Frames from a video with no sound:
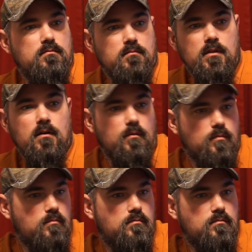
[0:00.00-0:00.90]
you
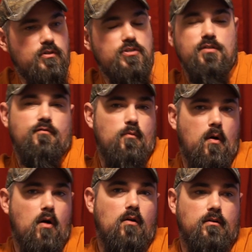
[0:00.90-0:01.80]
know, reaching for
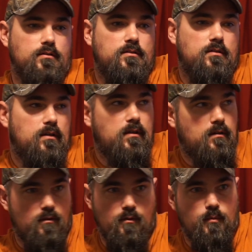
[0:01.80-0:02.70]
Mars
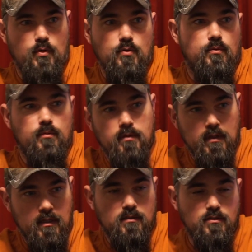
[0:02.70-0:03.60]
or the moon
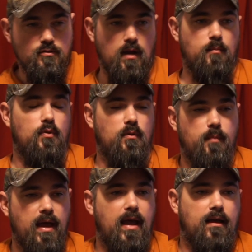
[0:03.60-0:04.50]
to try and pull it
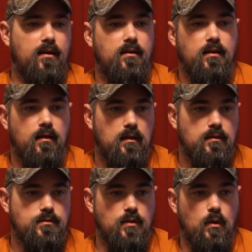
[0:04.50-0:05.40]
back.
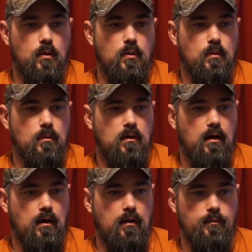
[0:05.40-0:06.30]

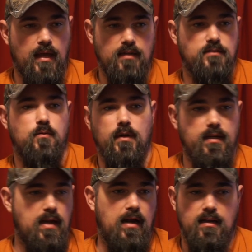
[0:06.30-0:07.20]
So they had a
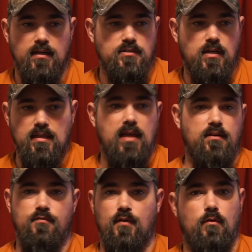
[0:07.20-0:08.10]
29, and I shot that,
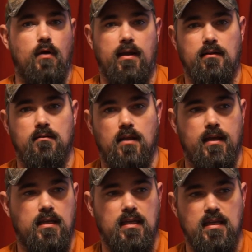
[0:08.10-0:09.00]
and it felt great.
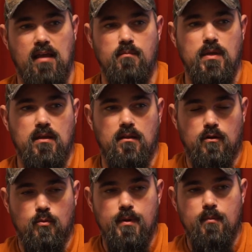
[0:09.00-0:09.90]
Like, it gave me a
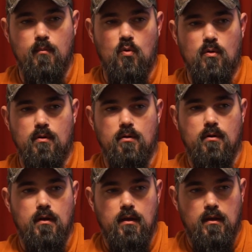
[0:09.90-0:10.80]
little bit more,
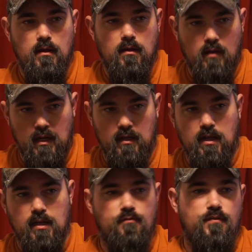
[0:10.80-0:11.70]

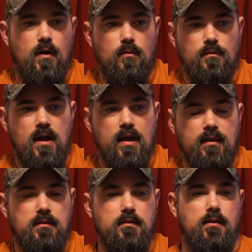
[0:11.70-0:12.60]
and it felt right.